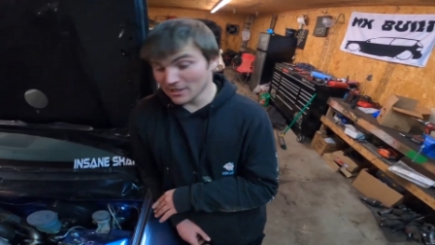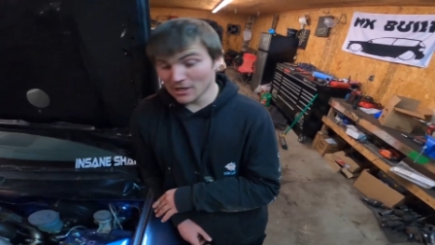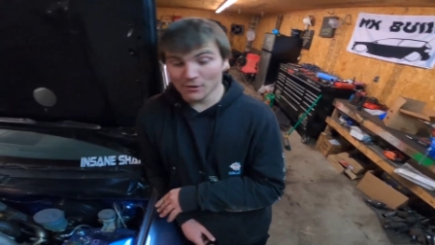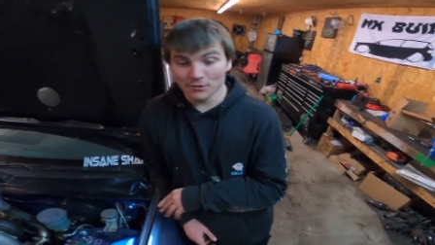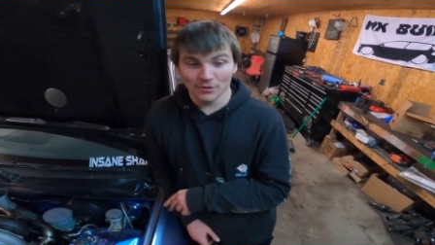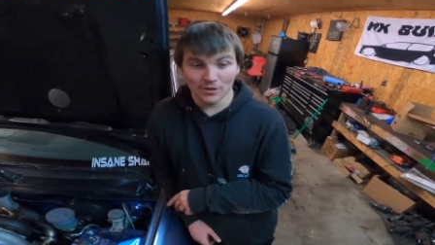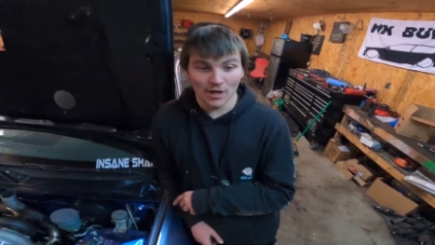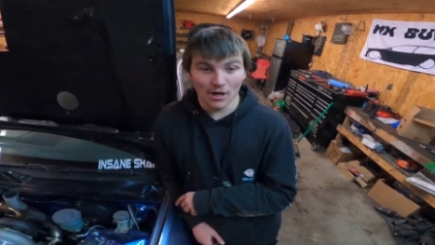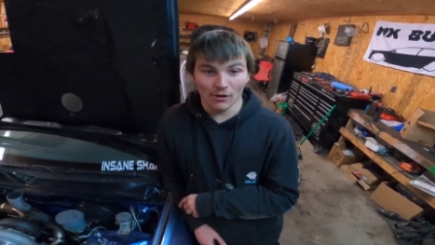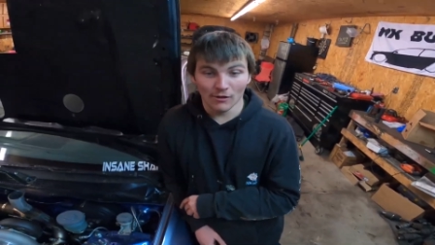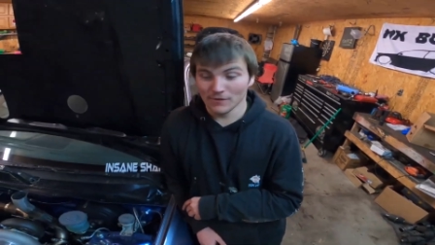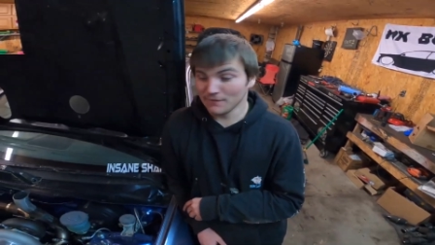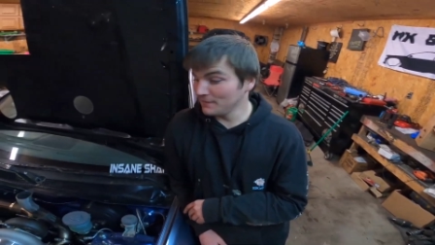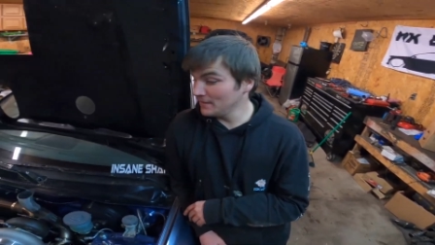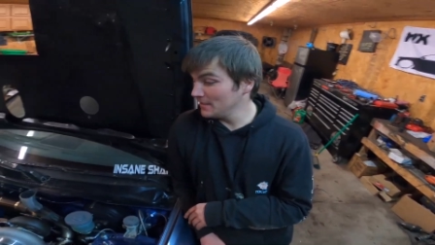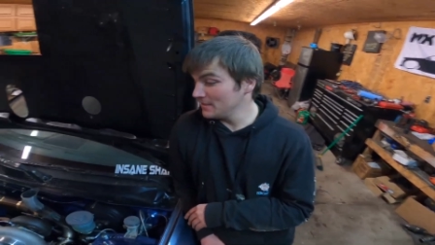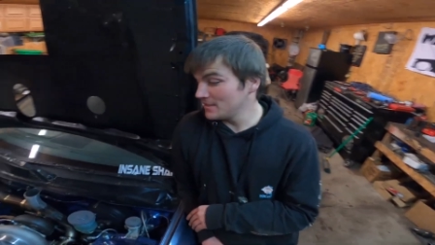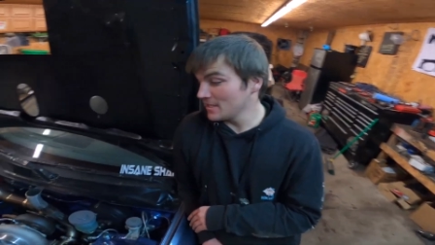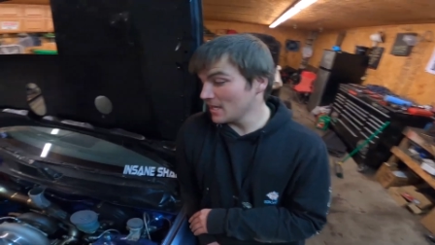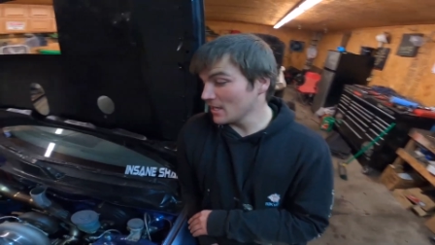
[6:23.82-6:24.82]
don't know if
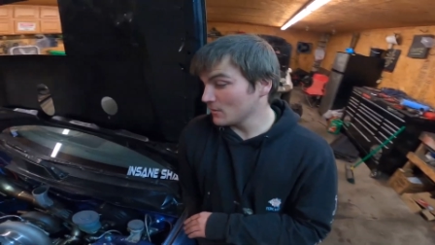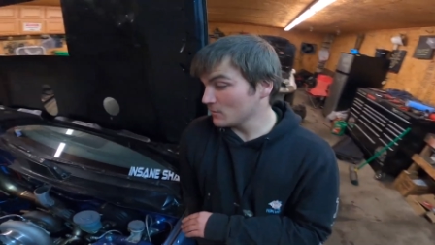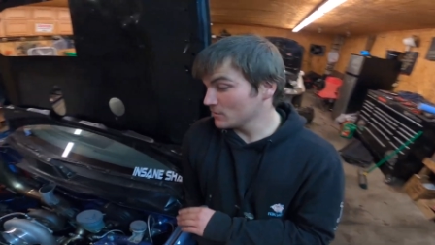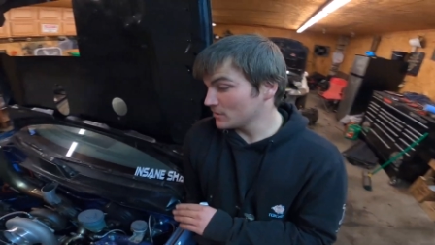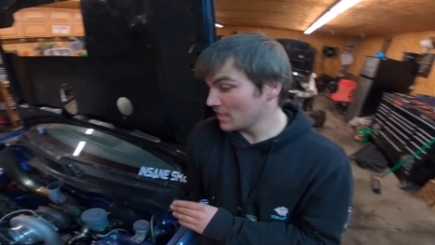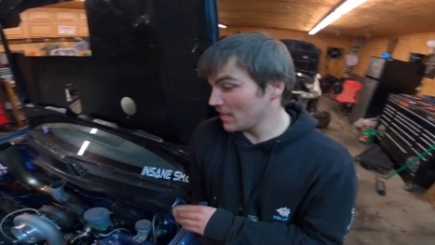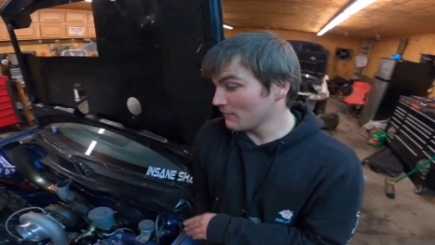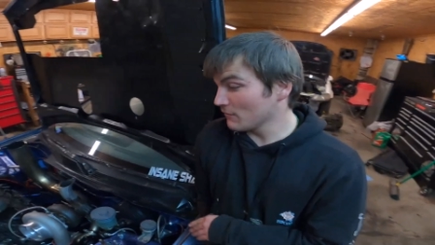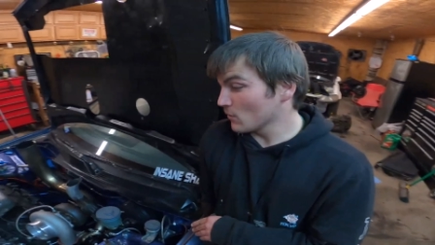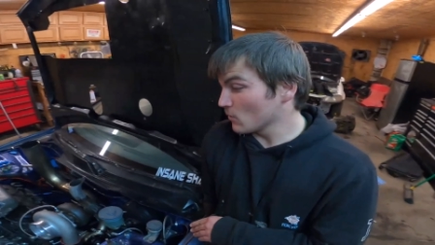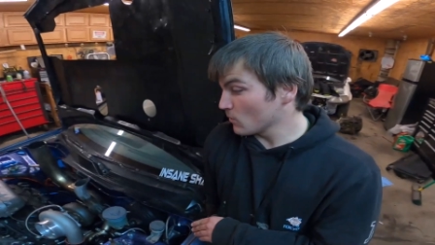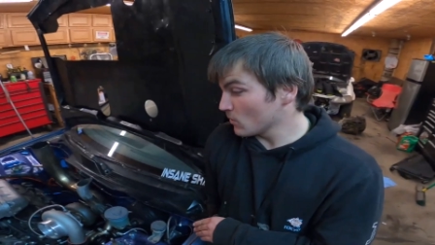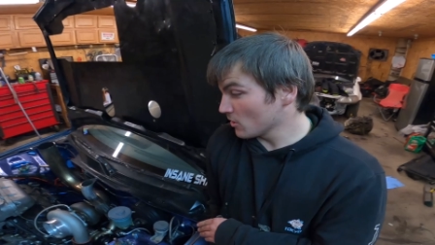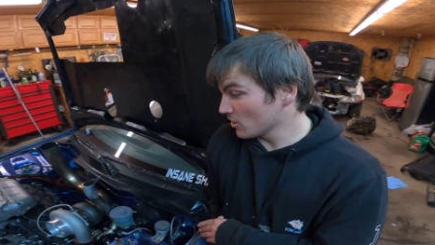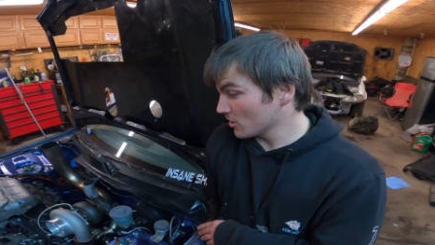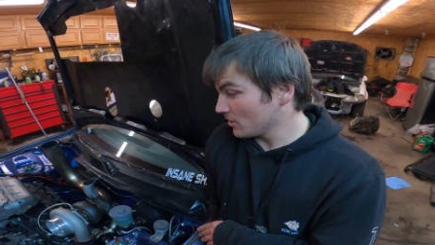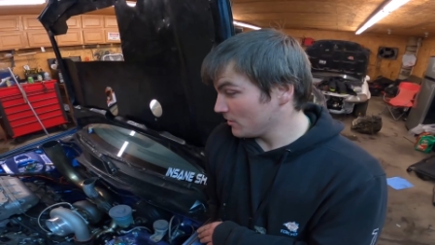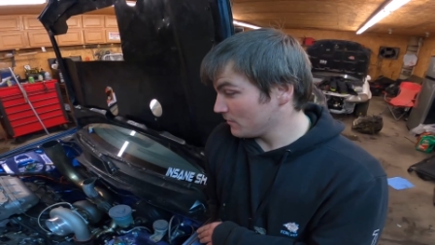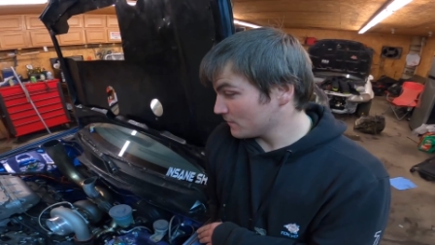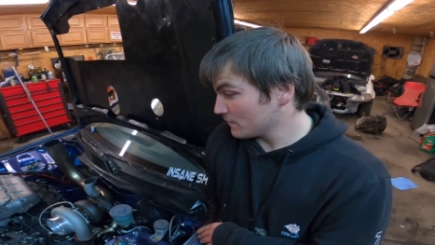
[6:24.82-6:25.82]
VTEC was ever
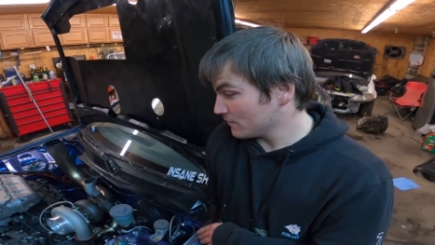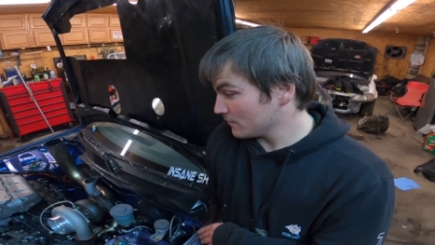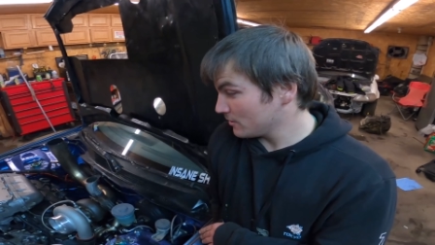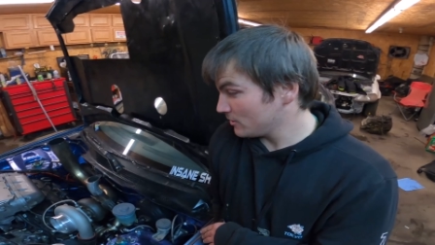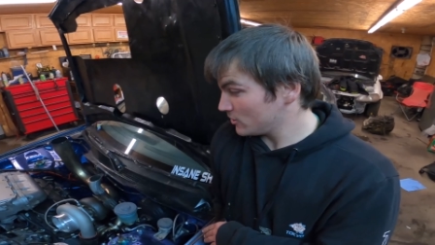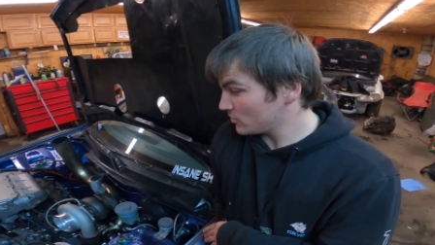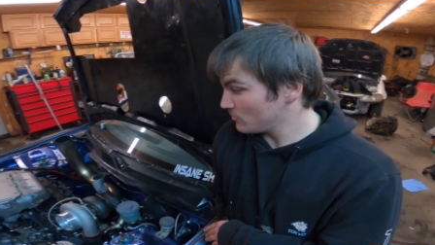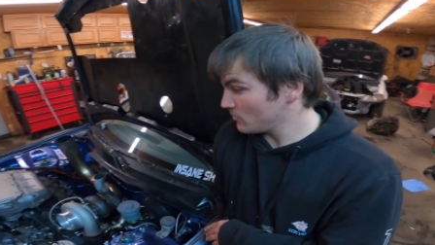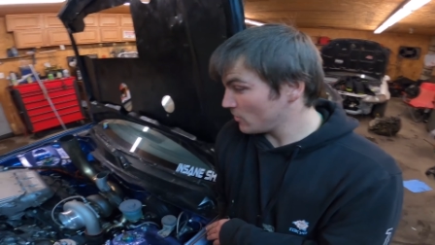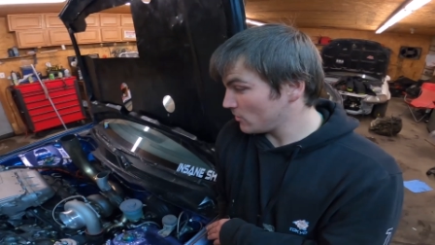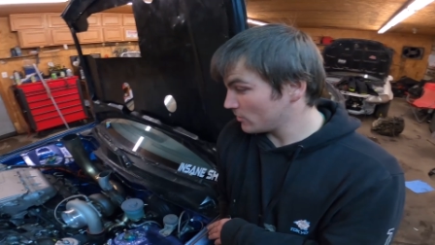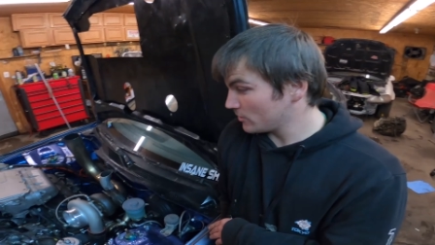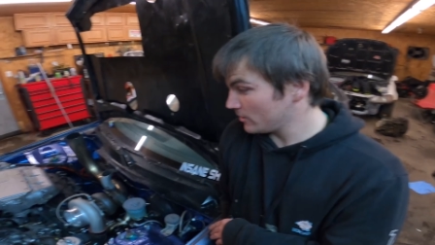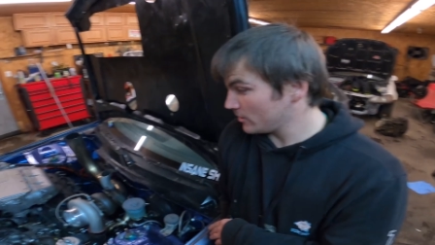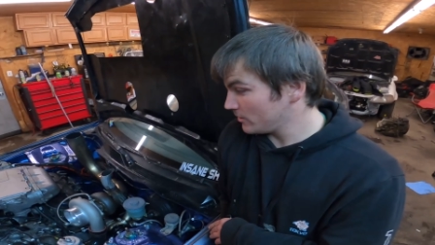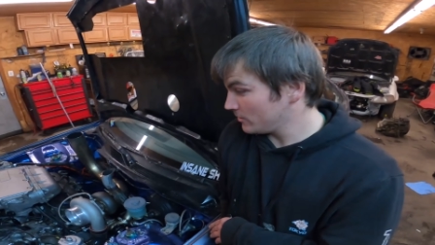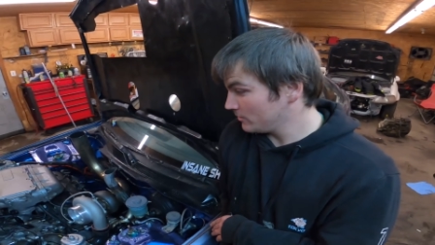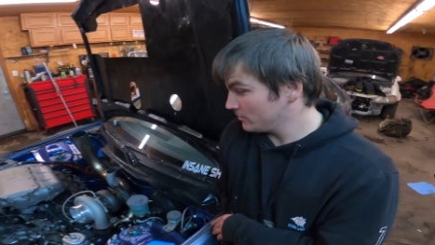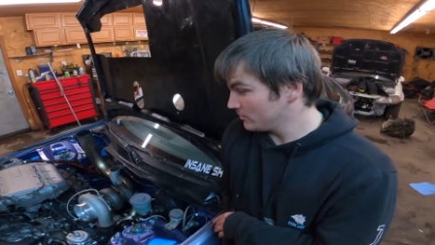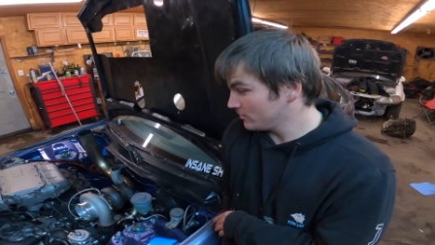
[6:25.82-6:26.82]
working for this
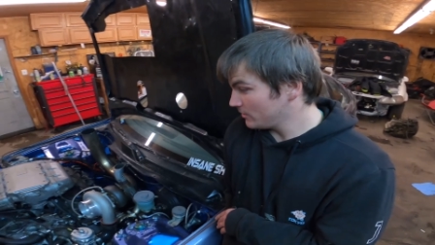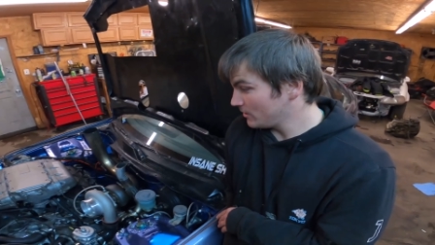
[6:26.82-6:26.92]
motor.